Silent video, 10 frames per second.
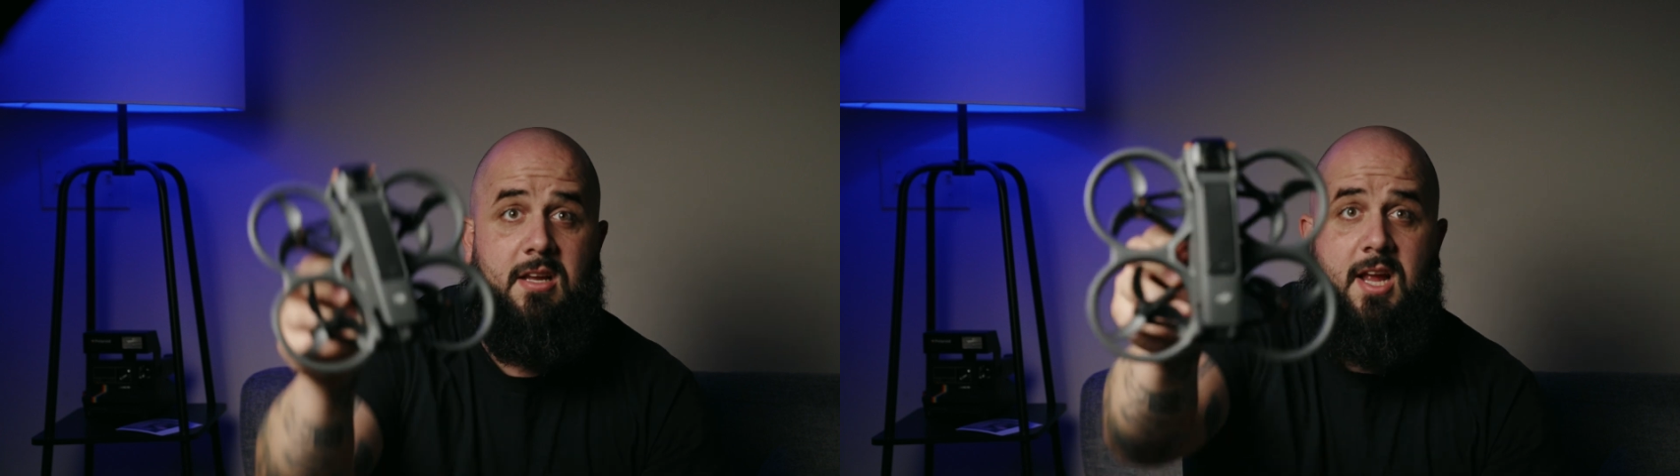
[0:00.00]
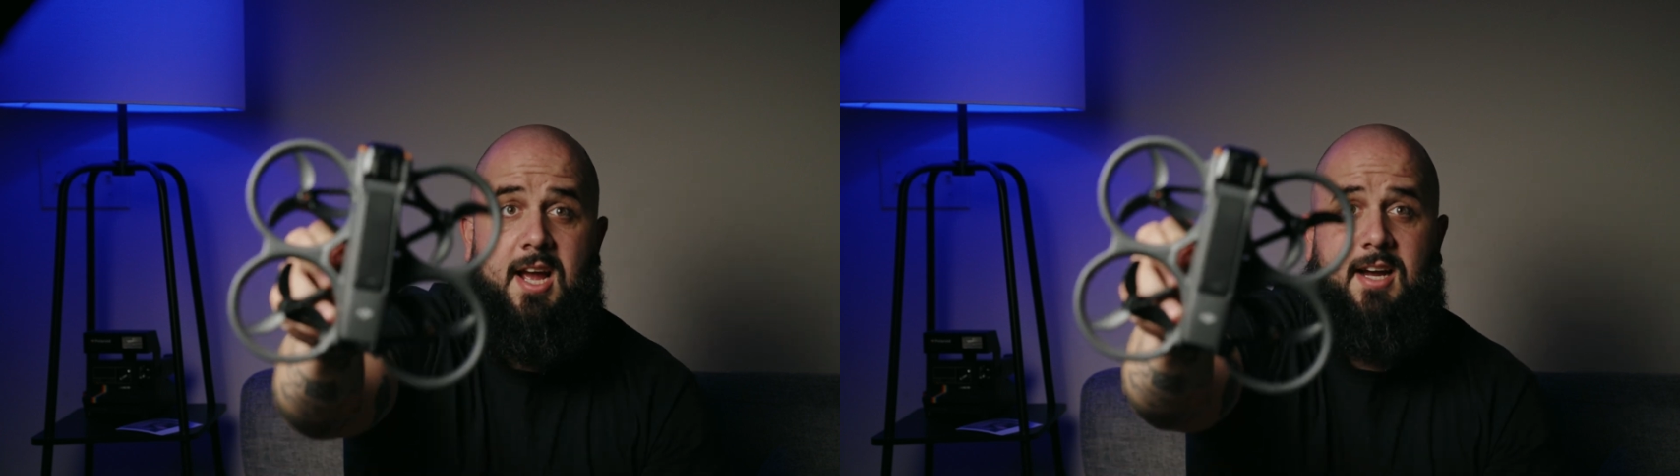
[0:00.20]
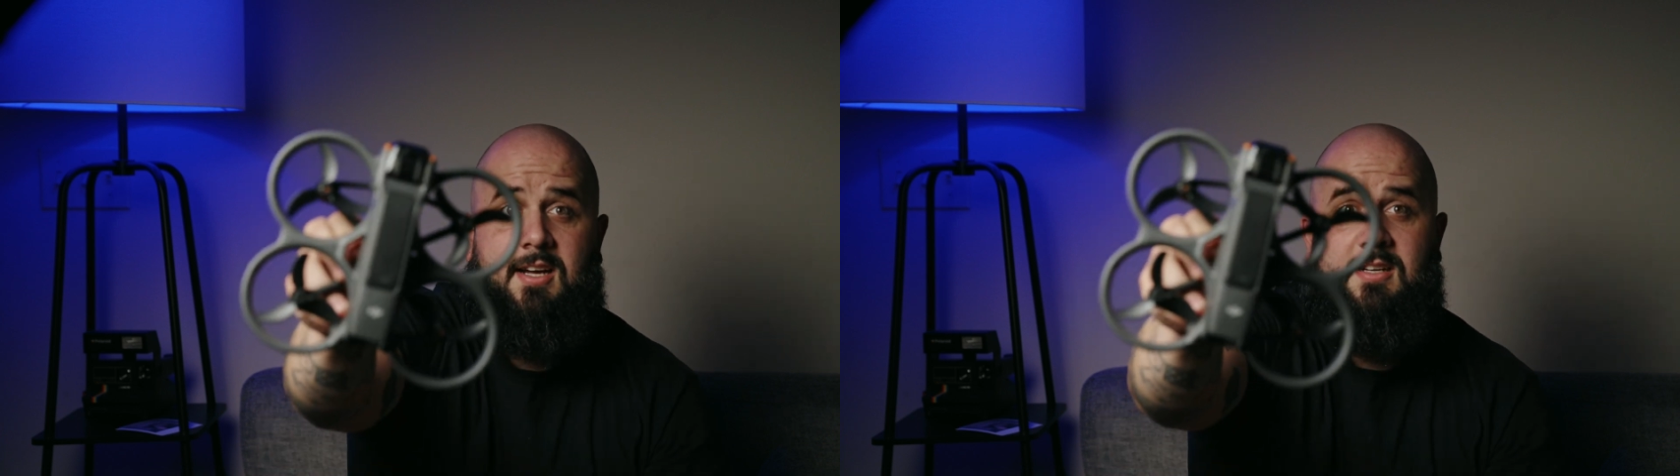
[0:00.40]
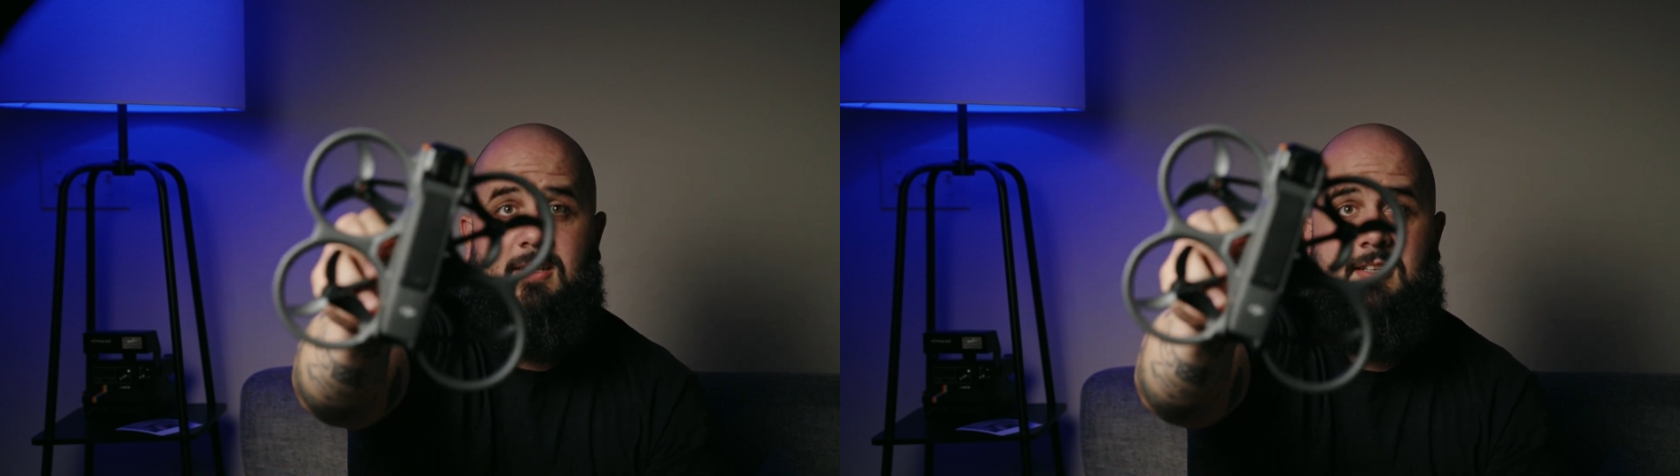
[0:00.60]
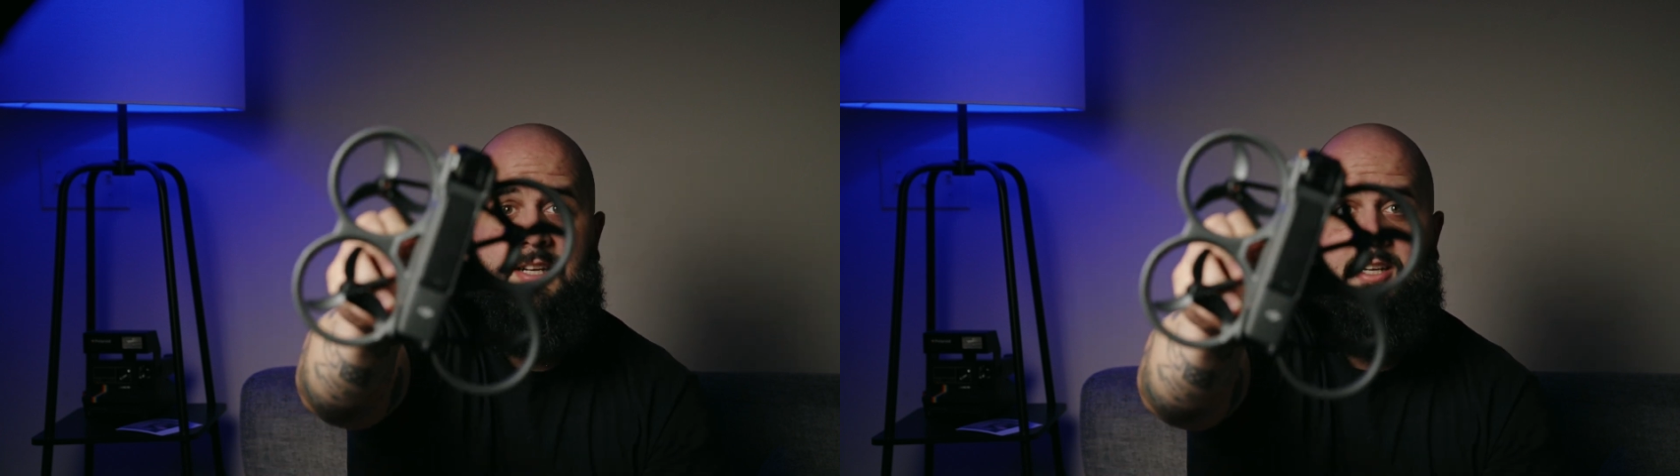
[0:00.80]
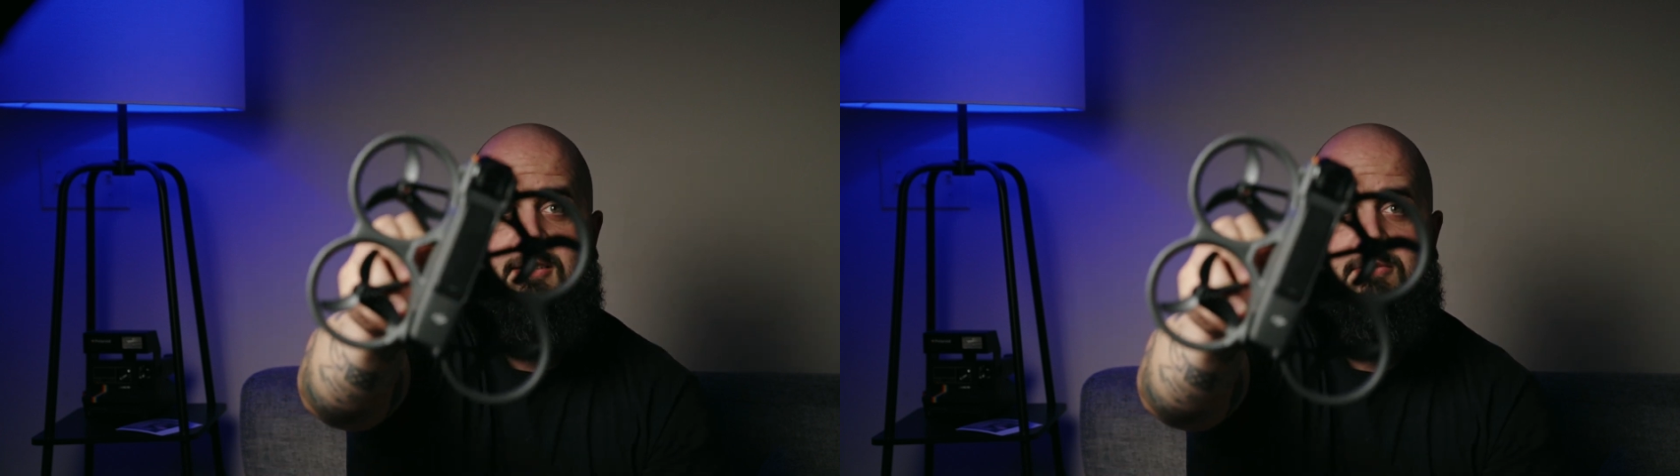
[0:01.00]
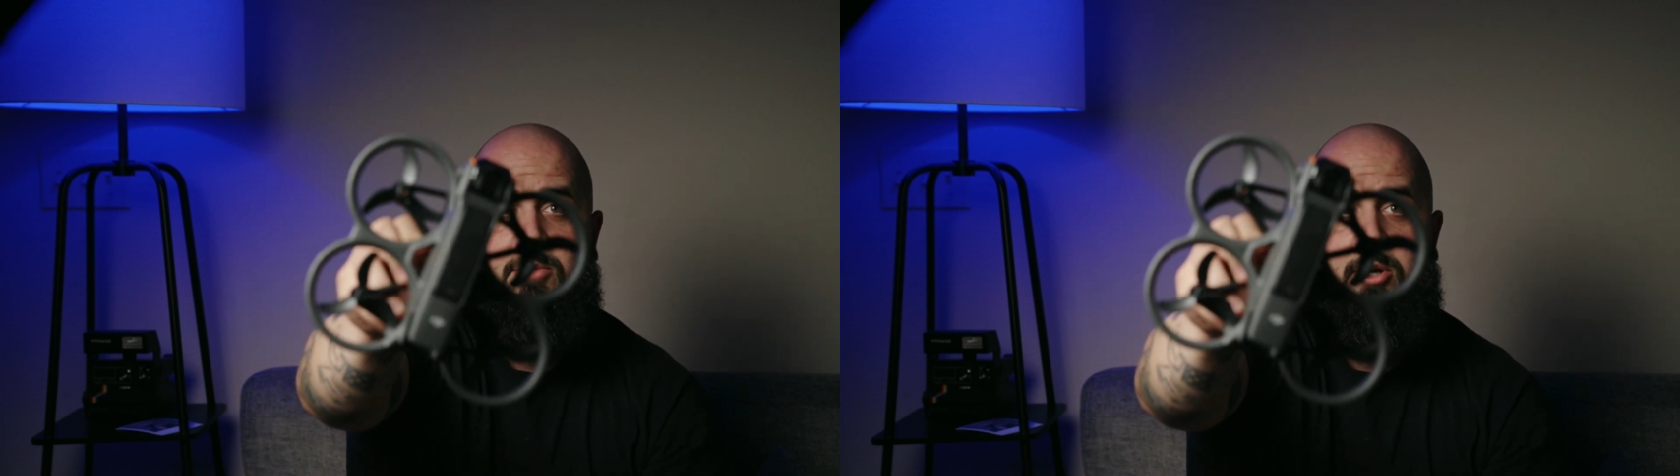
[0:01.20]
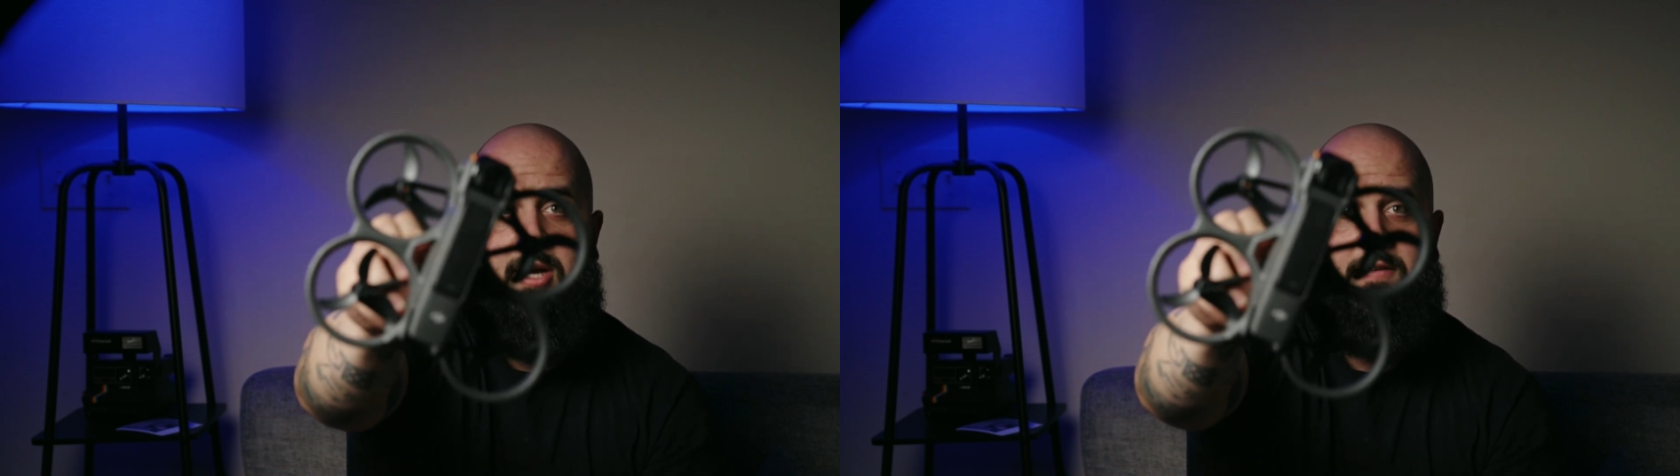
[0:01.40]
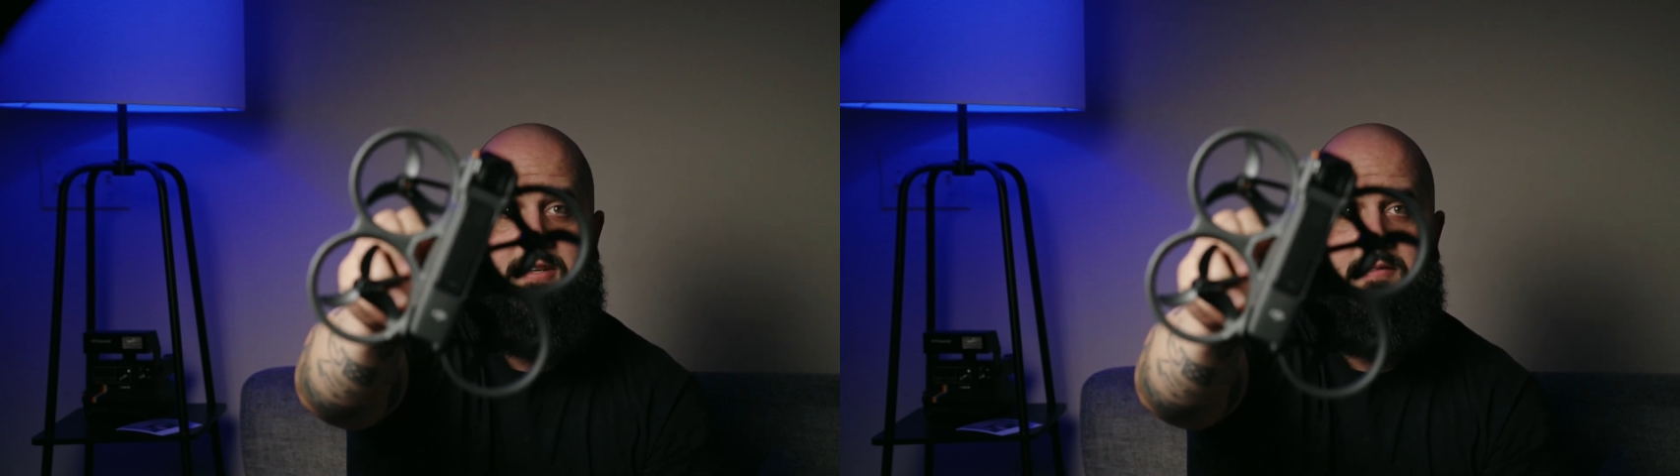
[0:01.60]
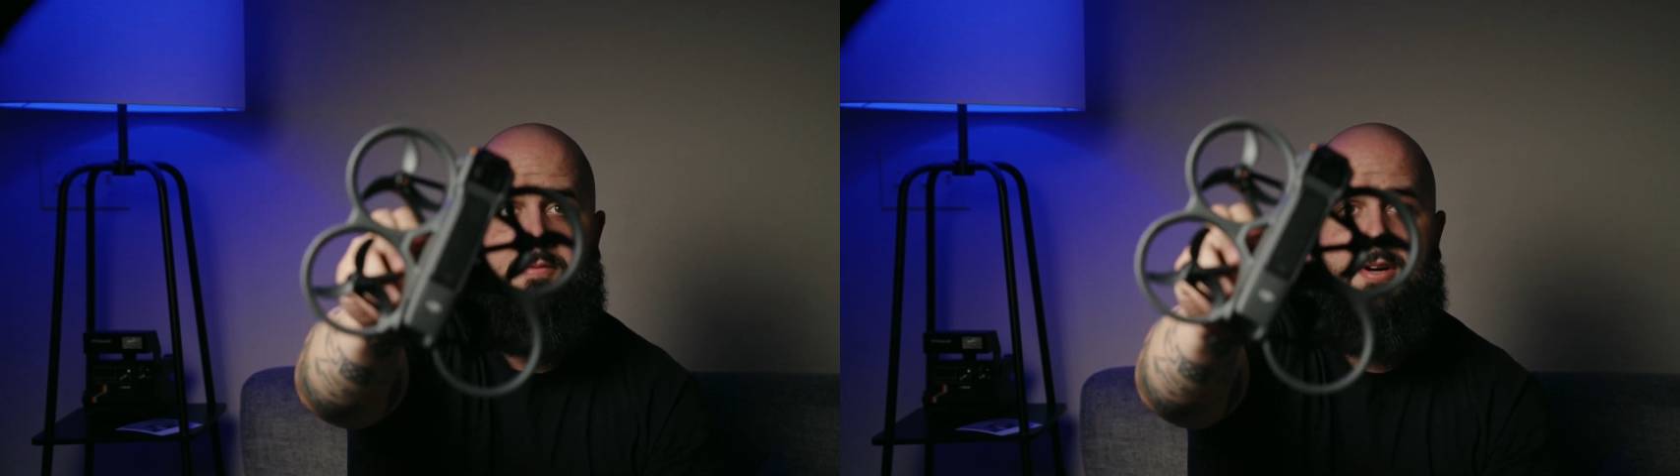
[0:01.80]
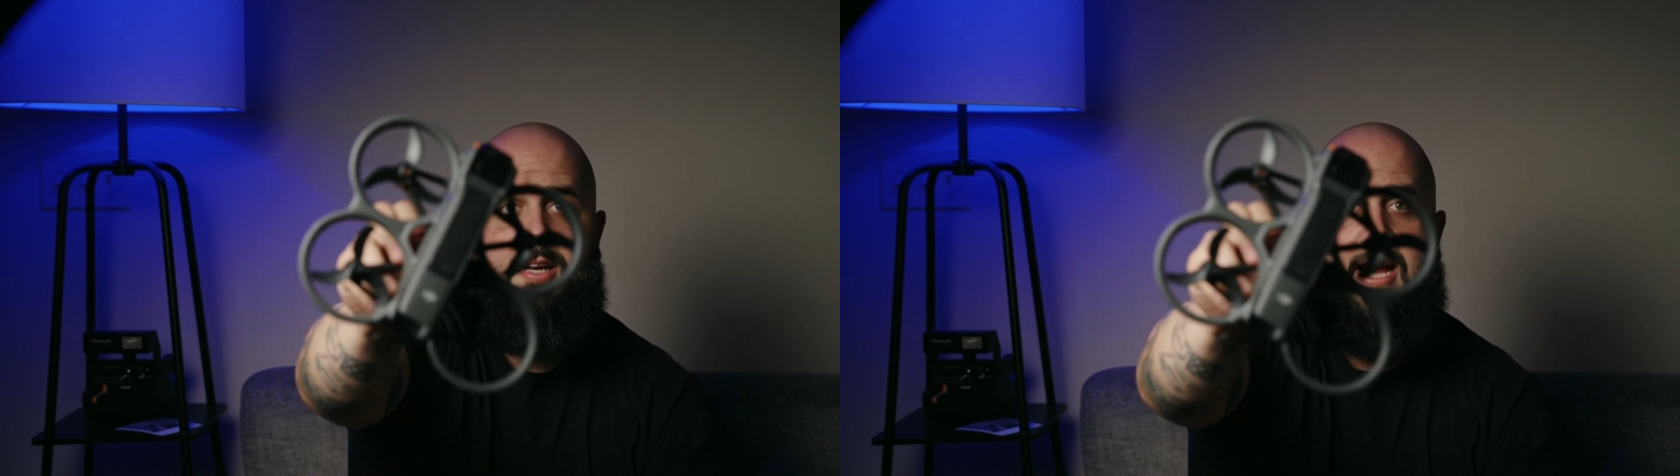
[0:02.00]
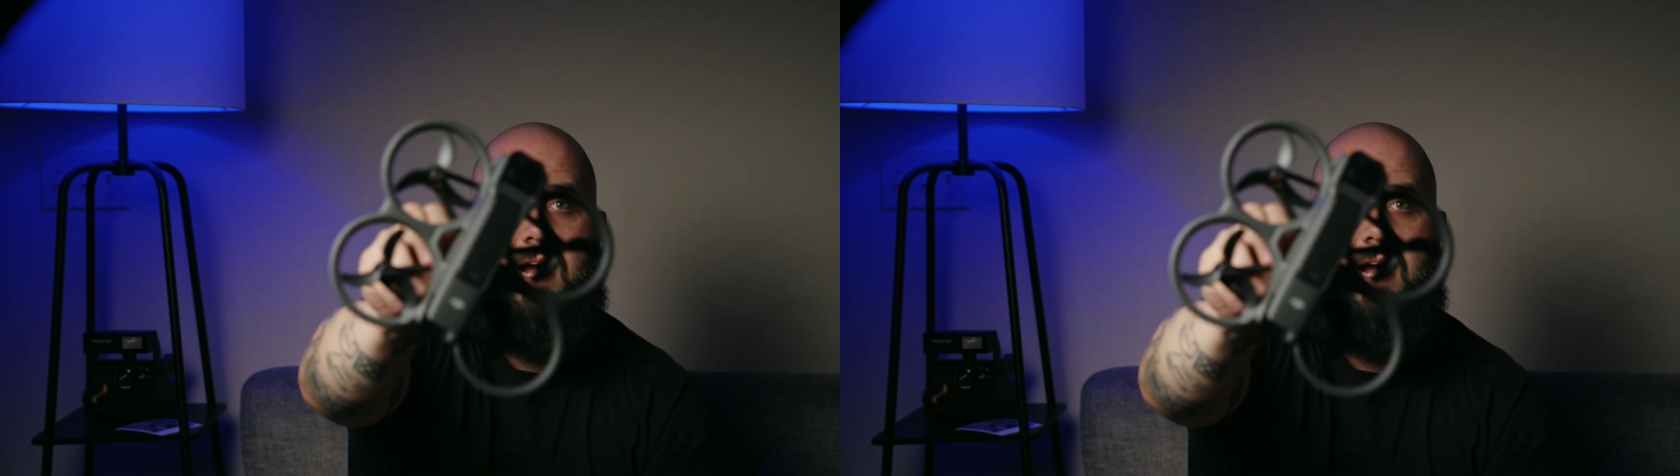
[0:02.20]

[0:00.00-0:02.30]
yeah, we were having some fun. I